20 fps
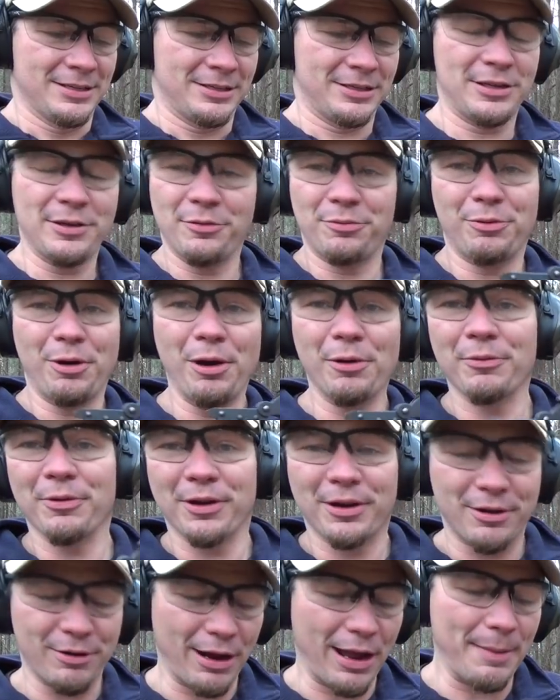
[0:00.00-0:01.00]
you won't
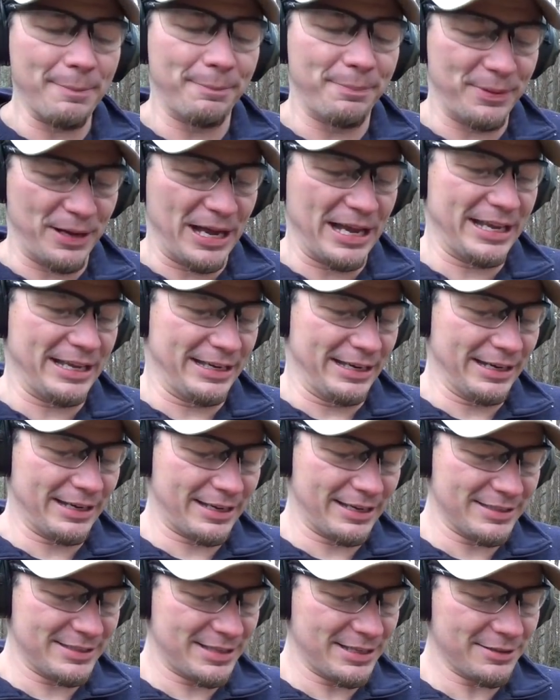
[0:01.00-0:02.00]
regret buying it
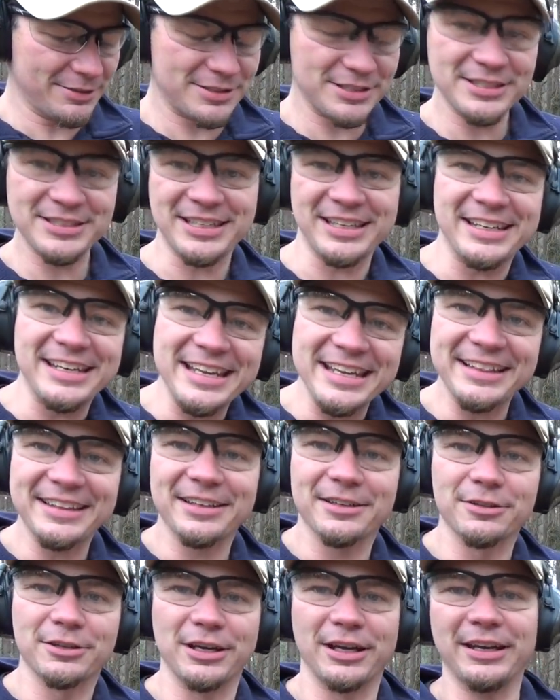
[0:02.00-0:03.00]
because they're just a neat
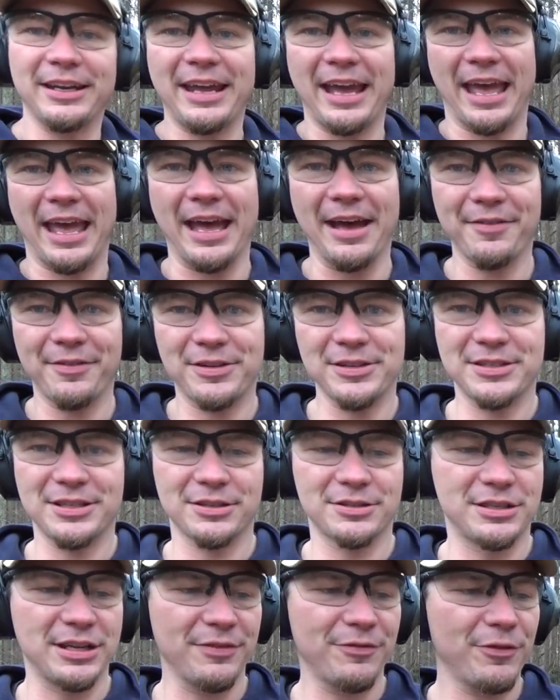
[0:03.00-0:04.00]
little gun to have because
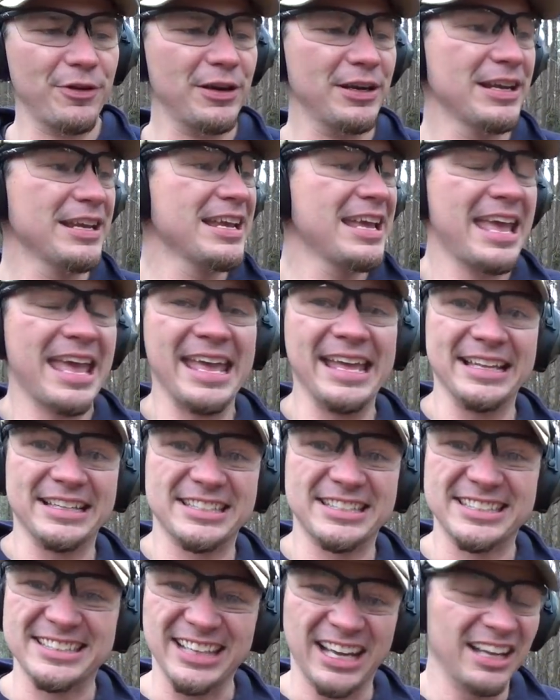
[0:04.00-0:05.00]
they're different. It's
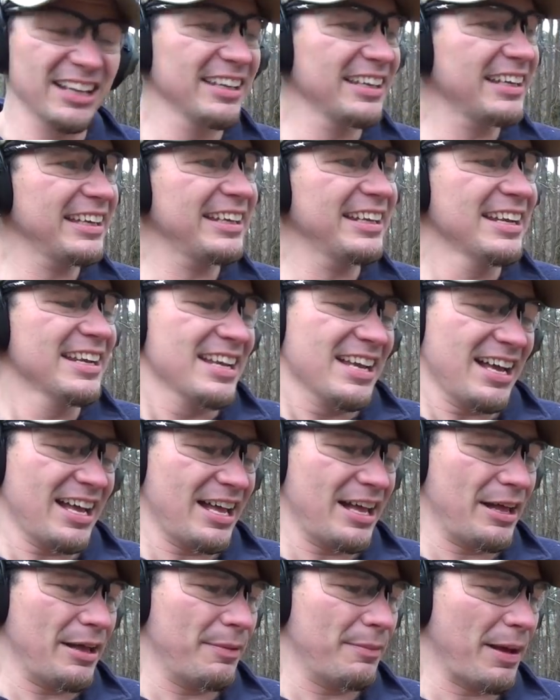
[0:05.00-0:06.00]
solid.
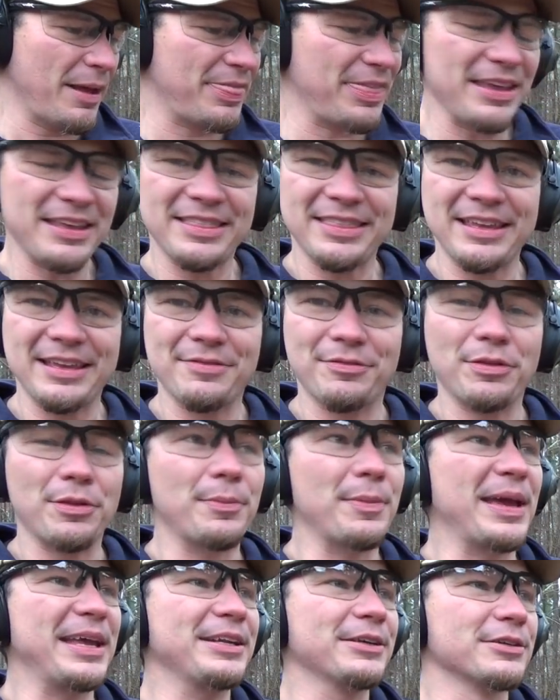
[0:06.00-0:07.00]
I think that even the
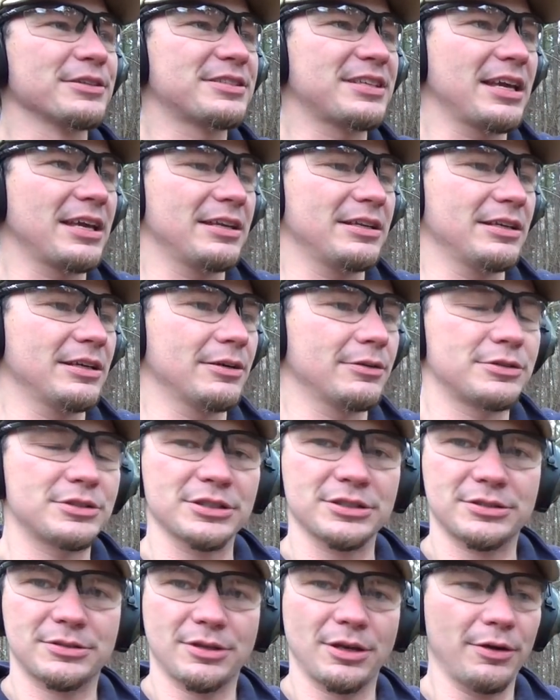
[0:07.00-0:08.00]
manual said, you know,
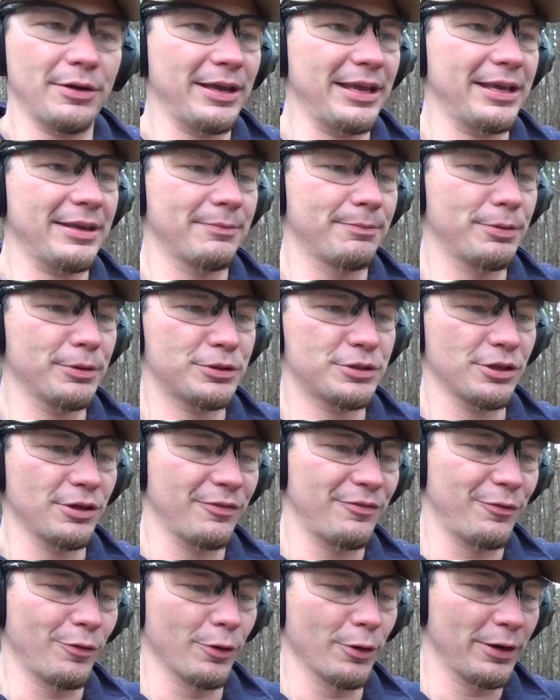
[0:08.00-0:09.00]
just go ahead and put your
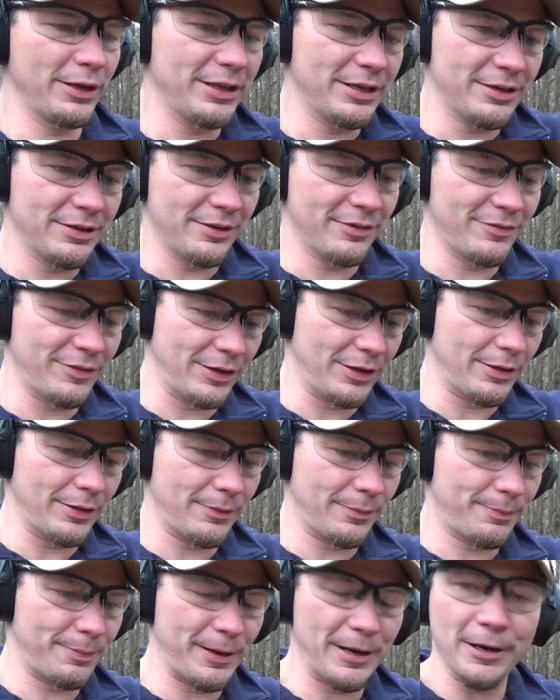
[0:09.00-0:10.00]
fore end of
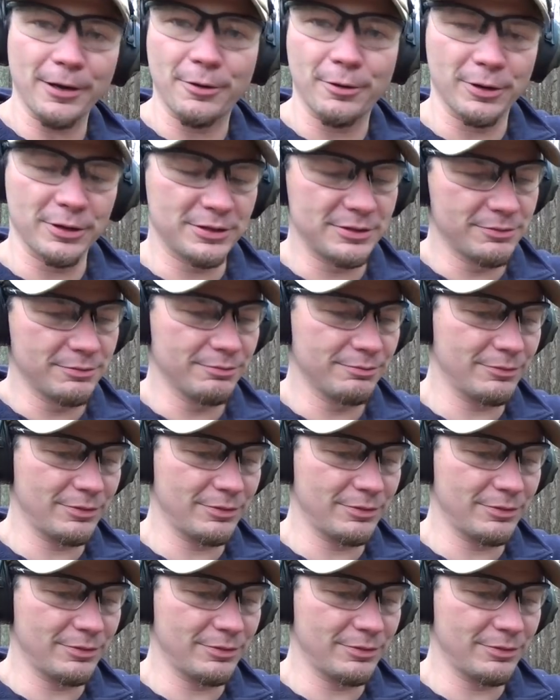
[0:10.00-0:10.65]
a paracord